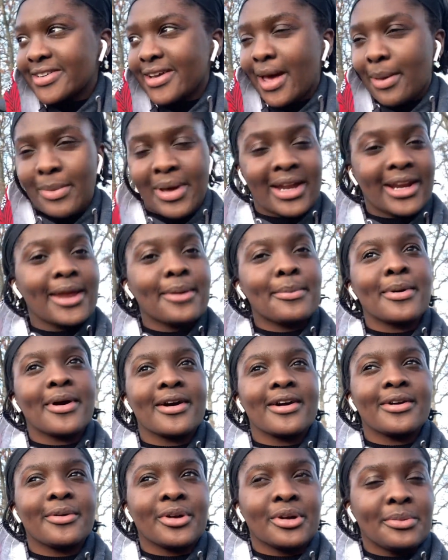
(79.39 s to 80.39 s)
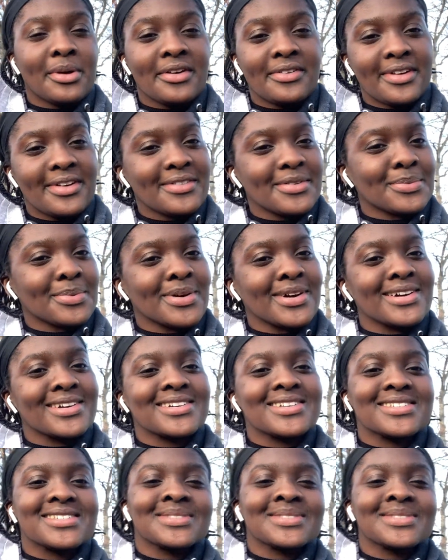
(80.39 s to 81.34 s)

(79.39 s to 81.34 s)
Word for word: I'm at a park, one of my favorite parks.